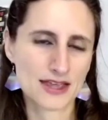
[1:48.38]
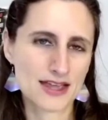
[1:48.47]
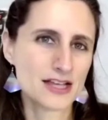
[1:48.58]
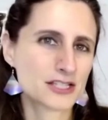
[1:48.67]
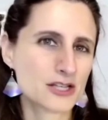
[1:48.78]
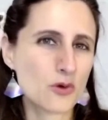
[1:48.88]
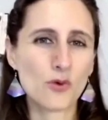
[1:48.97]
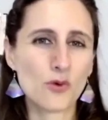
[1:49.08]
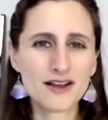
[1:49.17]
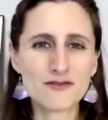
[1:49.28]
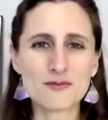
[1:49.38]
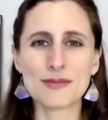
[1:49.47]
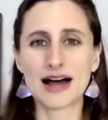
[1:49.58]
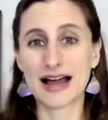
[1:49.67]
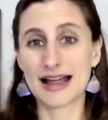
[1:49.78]
So
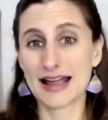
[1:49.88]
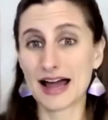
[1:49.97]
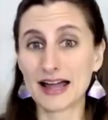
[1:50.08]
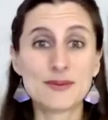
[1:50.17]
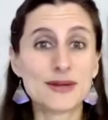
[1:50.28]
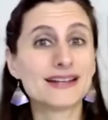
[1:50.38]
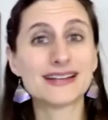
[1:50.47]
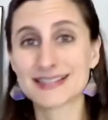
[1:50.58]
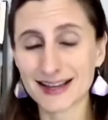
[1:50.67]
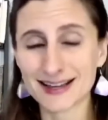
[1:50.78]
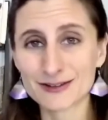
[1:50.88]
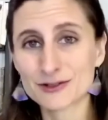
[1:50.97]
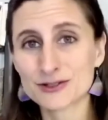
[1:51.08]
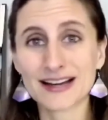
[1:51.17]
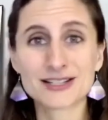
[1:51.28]
I've been an executive
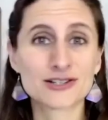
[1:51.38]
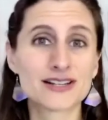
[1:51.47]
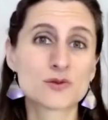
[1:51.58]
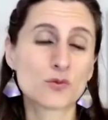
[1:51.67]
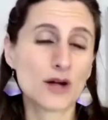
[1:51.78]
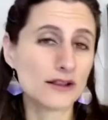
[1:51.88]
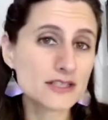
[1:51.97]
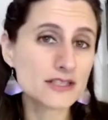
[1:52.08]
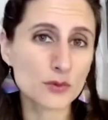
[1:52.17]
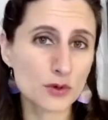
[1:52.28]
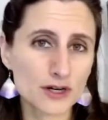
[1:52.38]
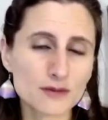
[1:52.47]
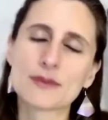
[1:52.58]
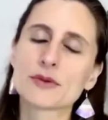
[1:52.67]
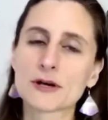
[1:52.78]
director as well as a board
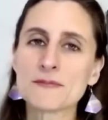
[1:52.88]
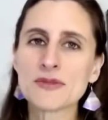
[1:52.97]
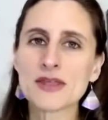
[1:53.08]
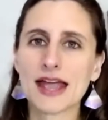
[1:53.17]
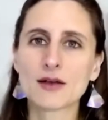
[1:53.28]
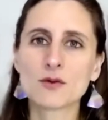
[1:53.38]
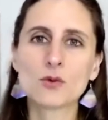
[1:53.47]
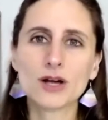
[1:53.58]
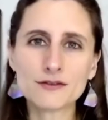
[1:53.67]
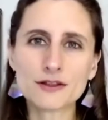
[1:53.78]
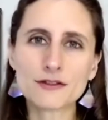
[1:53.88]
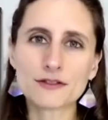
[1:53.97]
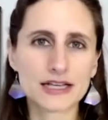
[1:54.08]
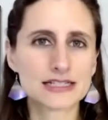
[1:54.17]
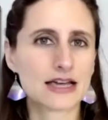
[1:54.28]
member. And one of the
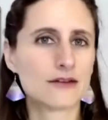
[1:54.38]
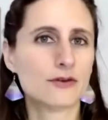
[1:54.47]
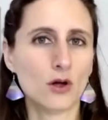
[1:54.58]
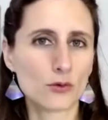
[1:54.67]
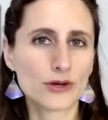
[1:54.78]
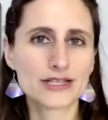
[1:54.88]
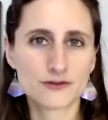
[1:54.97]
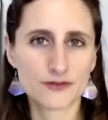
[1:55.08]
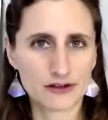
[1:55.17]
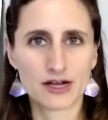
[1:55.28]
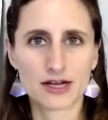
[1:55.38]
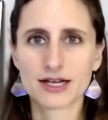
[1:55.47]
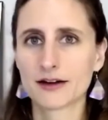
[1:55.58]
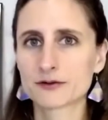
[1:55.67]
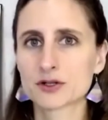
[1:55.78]
things I've always felt
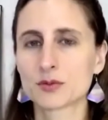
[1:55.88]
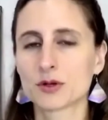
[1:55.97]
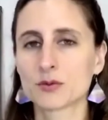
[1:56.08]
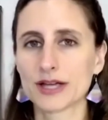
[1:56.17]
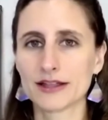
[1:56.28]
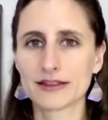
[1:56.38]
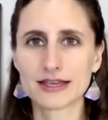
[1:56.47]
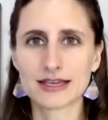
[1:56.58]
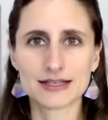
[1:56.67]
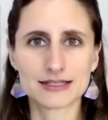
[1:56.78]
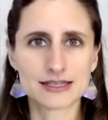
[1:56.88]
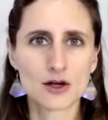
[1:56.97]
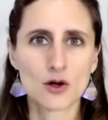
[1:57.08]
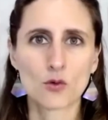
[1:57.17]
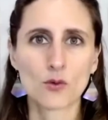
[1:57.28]
uncomfortable with is
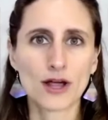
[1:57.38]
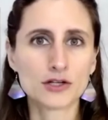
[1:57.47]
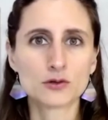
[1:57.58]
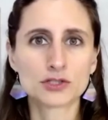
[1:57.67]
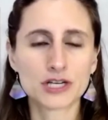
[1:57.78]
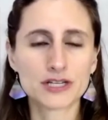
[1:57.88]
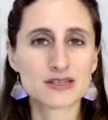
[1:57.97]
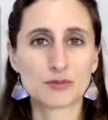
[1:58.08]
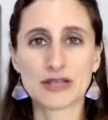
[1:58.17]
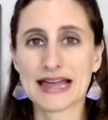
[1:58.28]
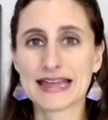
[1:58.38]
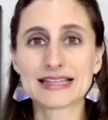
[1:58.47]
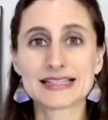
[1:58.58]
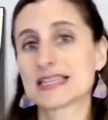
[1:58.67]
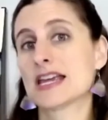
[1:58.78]
when you just
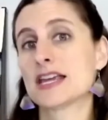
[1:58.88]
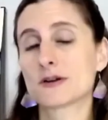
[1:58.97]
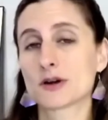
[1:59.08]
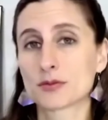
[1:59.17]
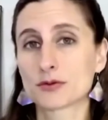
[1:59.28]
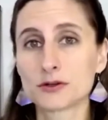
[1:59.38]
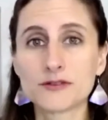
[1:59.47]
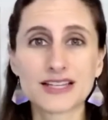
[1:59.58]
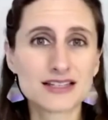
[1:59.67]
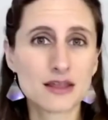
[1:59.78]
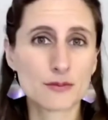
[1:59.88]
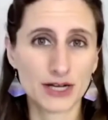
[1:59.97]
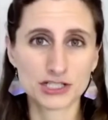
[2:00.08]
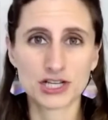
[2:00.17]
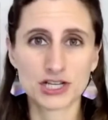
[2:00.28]
blanket say you're approving the
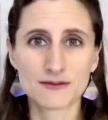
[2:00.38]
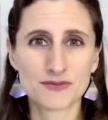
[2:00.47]
budget.